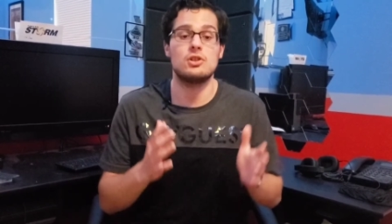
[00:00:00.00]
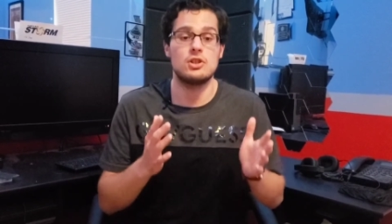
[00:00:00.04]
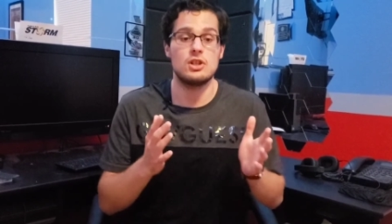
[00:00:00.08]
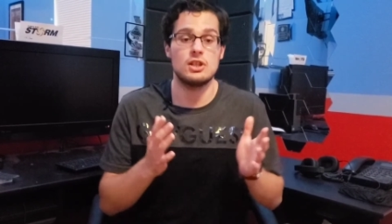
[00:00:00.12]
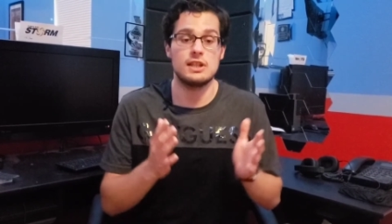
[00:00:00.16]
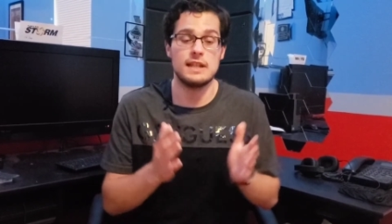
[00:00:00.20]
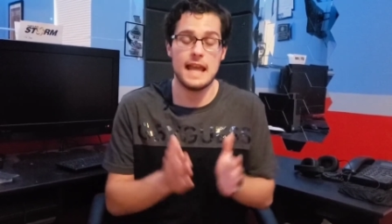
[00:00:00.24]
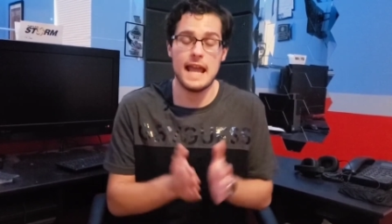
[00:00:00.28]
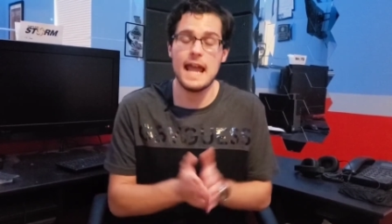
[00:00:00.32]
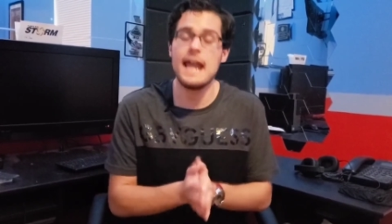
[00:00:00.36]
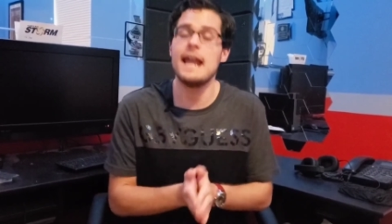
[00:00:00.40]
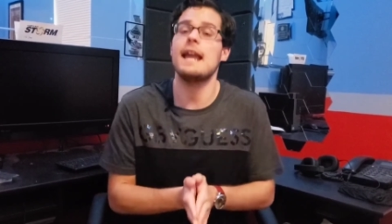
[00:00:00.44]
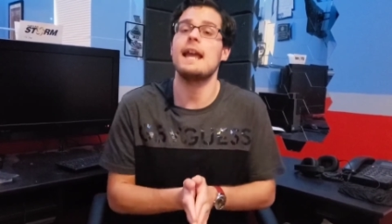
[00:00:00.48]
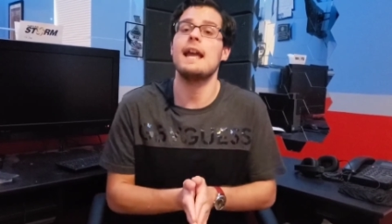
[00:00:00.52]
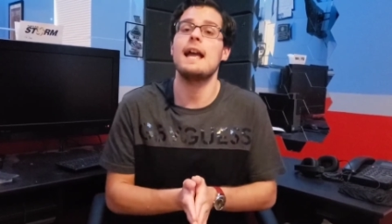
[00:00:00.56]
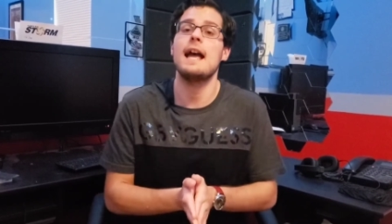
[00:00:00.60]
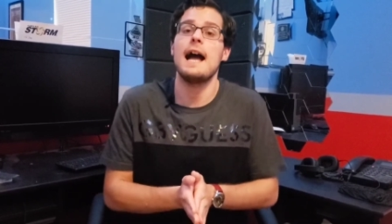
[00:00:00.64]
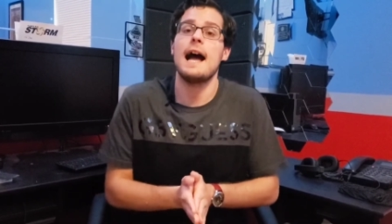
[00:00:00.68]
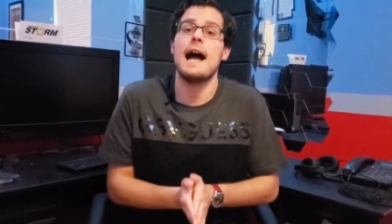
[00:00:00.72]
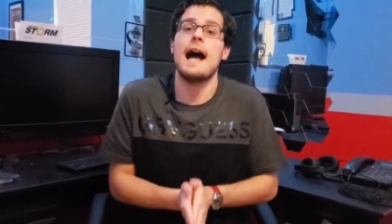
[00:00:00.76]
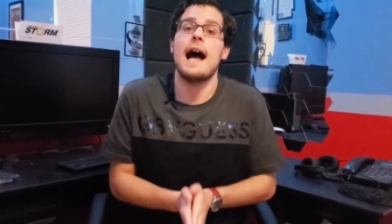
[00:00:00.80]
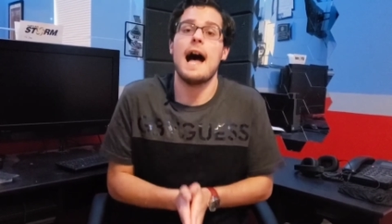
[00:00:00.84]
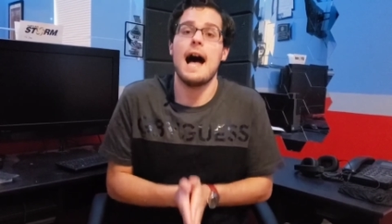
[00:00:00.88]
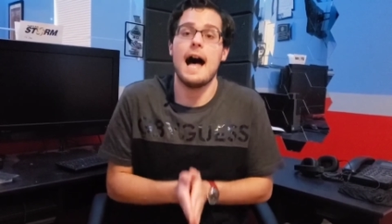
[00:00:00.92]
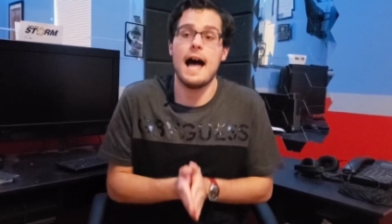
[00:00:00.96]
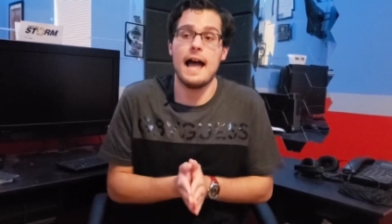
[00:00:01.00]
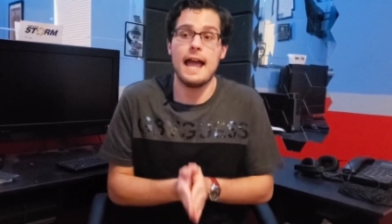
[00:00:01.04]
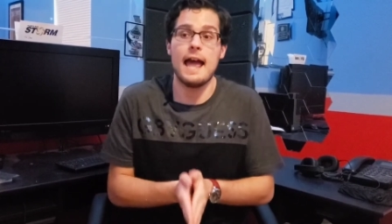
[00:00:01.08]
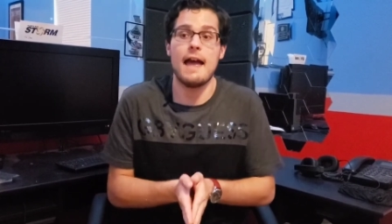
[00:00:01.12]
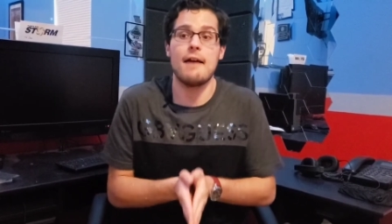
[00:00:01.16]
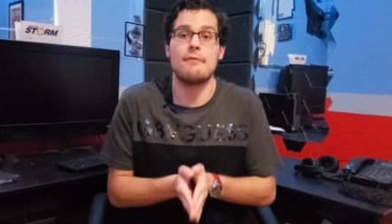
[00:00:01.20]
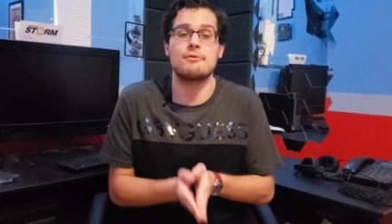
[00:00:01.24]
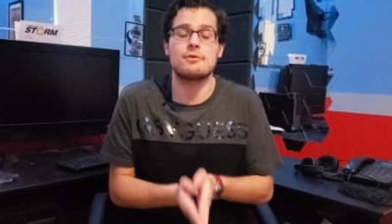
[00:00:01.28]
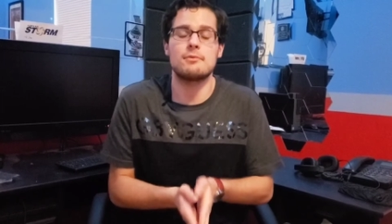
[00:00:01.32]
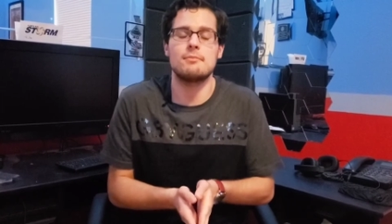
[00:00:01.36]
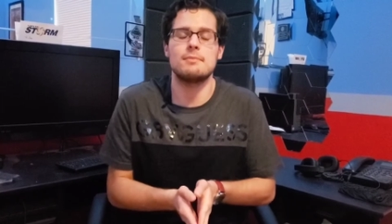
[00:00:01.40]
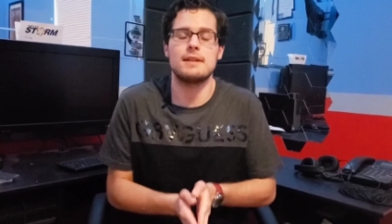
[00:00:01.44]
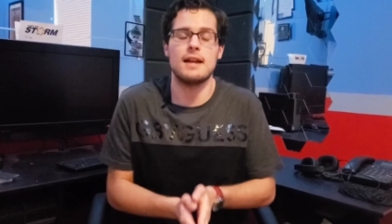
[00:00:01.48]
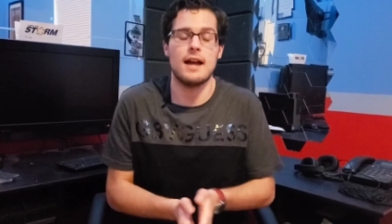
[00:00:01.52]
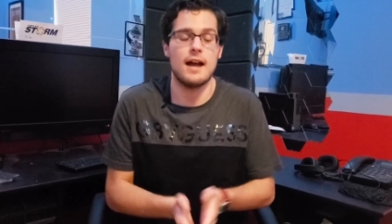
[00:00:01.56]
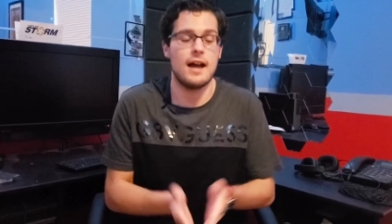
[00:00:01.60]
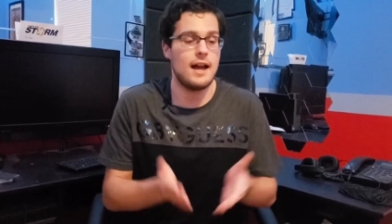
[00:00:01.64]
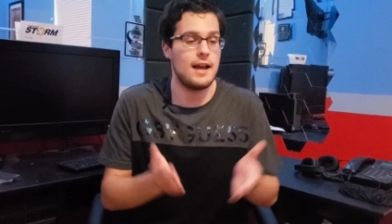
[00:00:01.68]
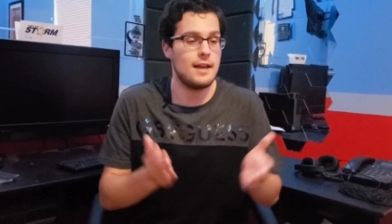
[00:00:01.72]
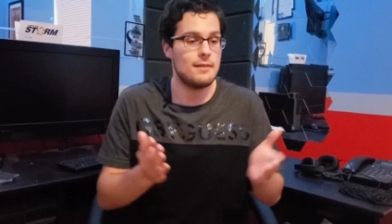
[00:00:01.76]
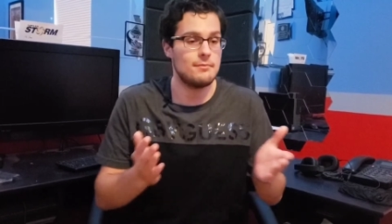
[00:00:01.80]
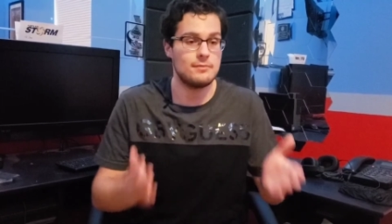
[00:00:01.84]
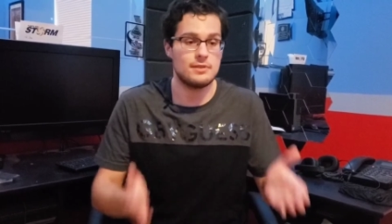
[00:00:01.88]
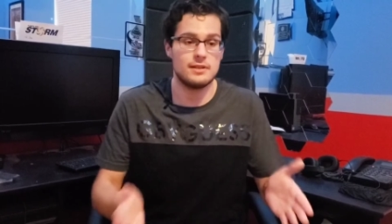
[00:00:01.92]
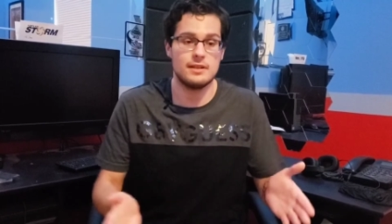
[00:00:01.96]
It's just, hey, I have some
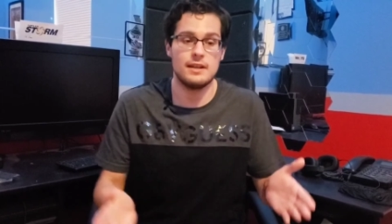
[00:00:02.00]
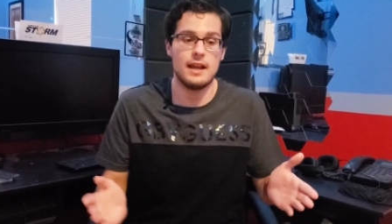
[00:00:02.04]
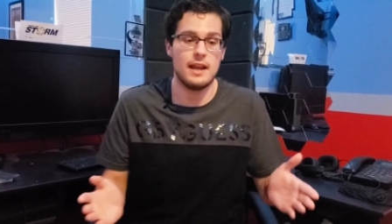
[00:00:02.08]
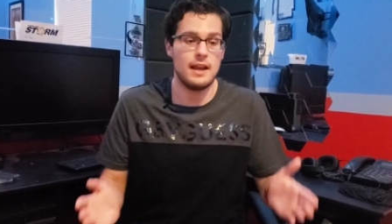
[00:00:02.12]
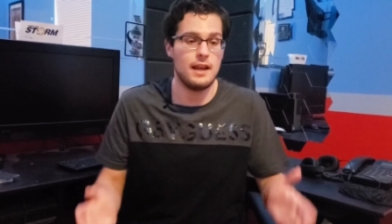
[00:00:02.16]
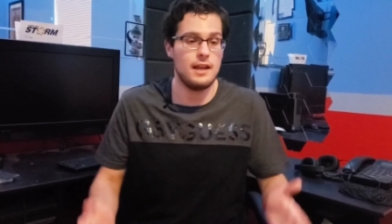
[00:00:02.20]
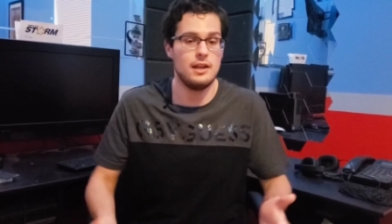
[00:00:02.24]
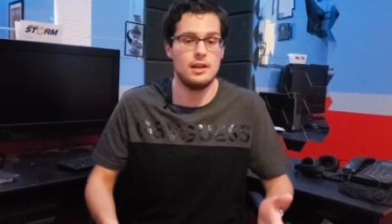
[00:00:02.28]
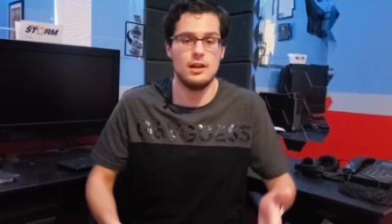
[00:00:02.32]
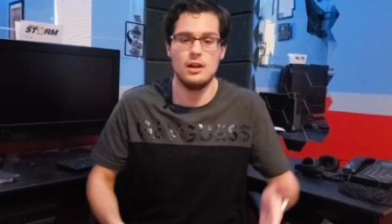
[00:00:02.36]
time, say,